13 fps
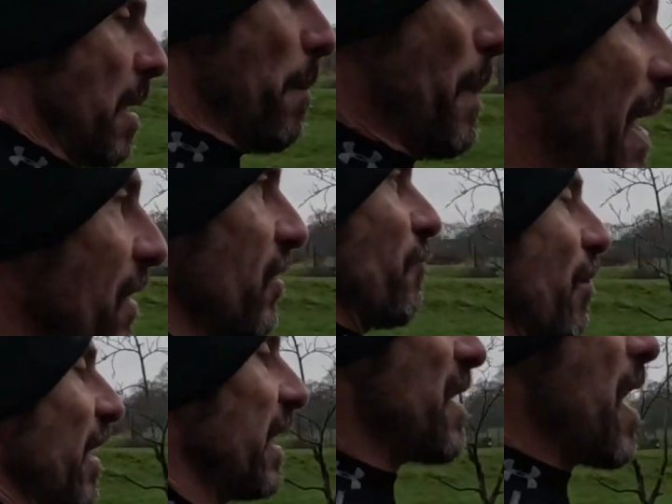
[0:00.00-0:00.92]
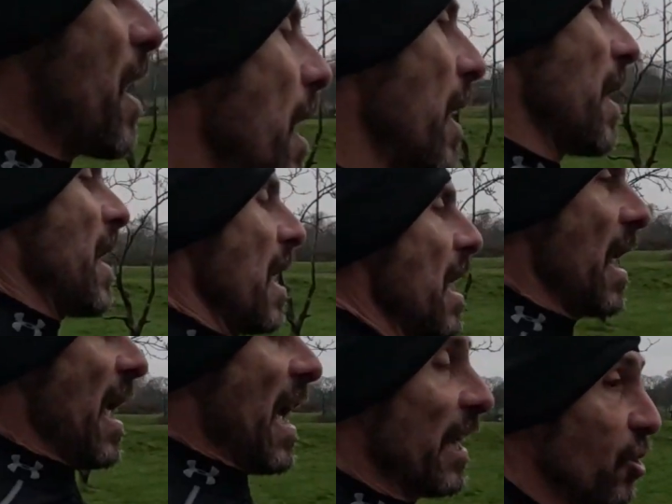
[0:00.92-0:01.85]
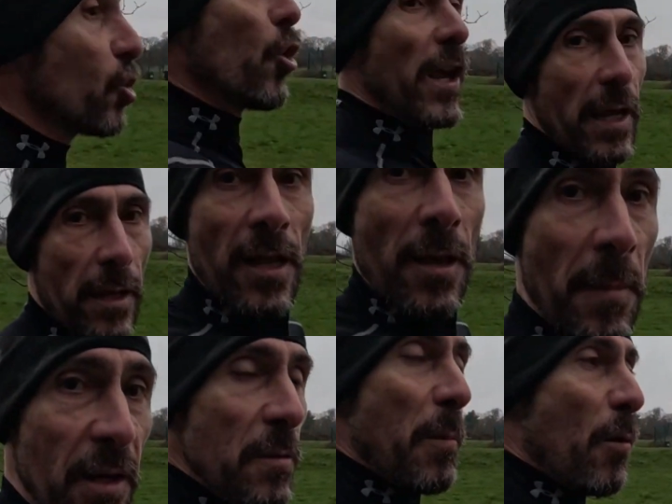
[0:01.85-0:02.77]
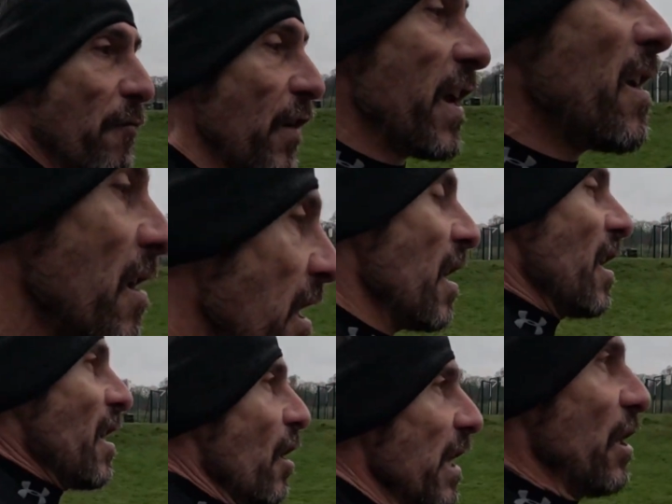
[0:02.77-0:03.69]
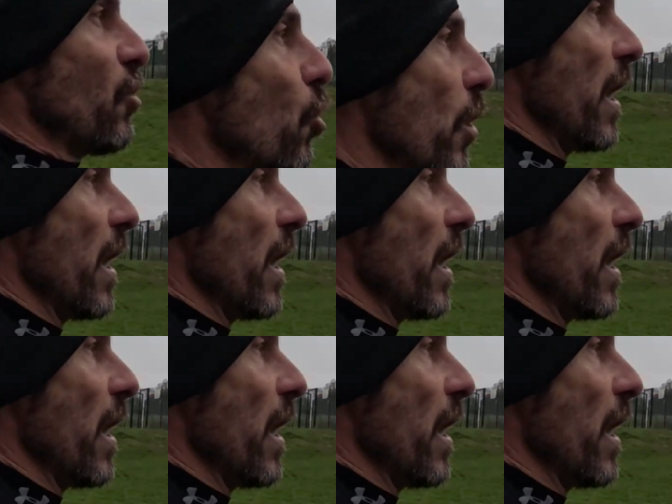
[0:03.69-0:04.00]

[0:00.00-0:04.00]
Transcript: balance and running, and enjoy it. The most important thing, enjoy